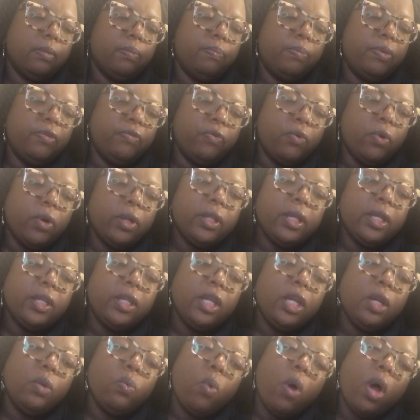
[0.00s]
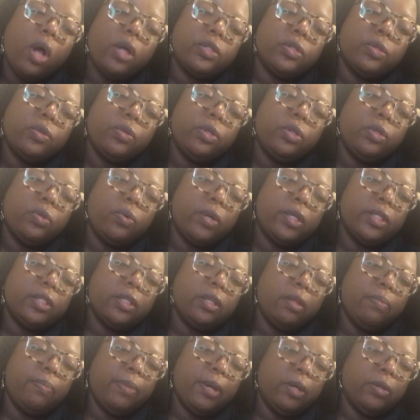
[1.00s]
Before Lillian walks through the doors
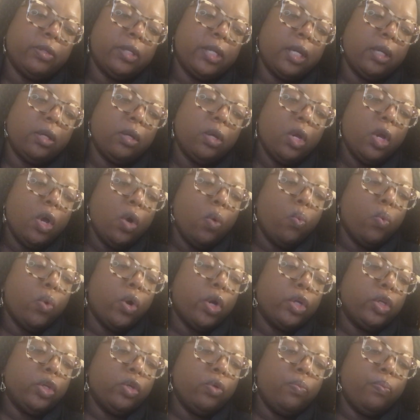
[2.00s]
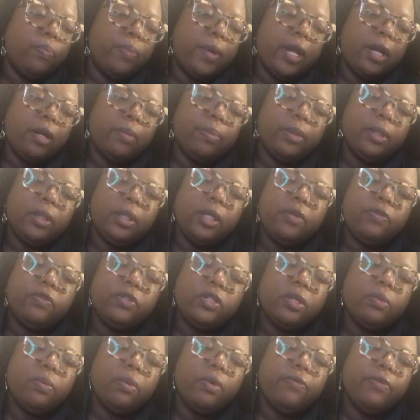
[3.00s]
of the building, where you better believe
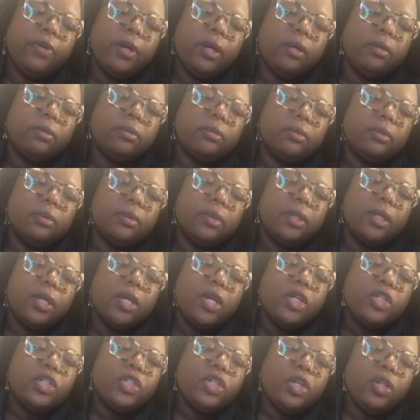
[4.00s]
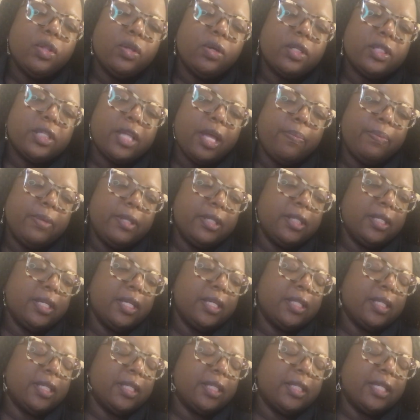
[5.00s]
she will vote, she looks up and
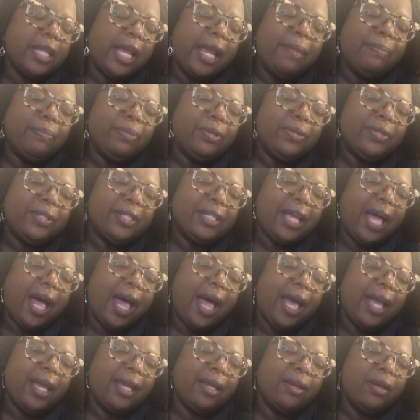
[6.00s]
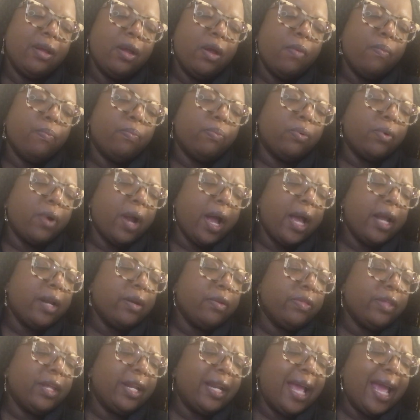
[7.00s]
sees the same blue sky,
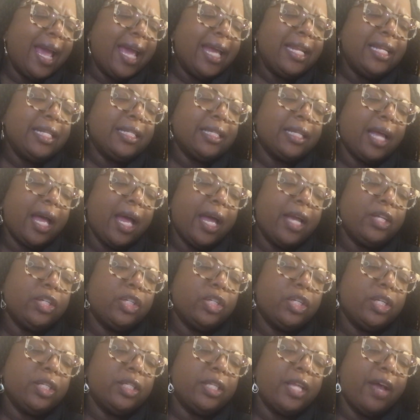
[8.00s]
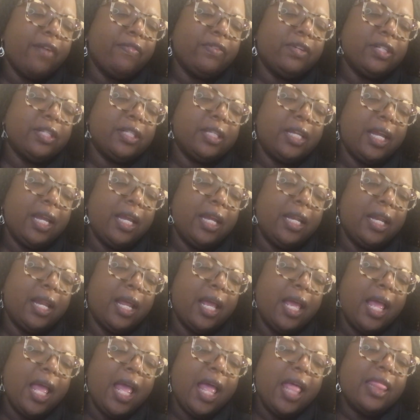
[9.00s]
brighter than any sky she's ever seen,
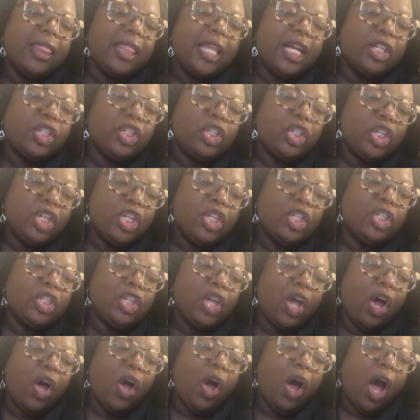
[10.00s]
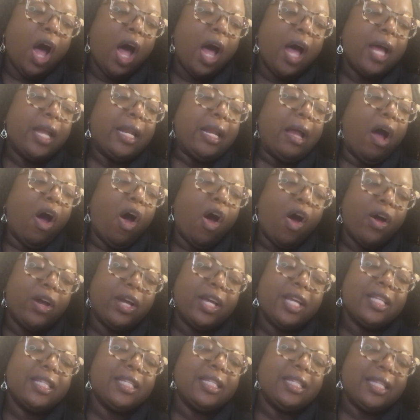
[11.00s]
that she saw on
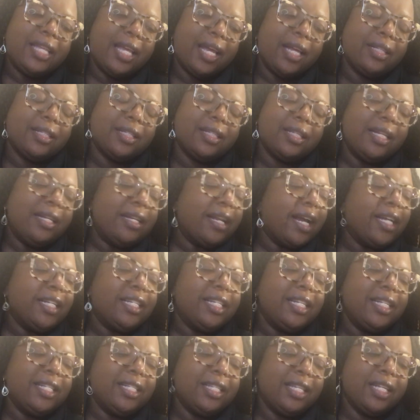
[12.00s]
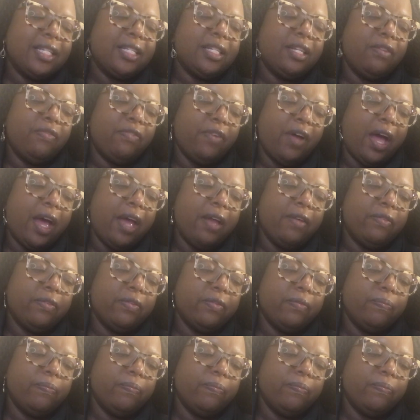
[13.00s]
August 6, 1965.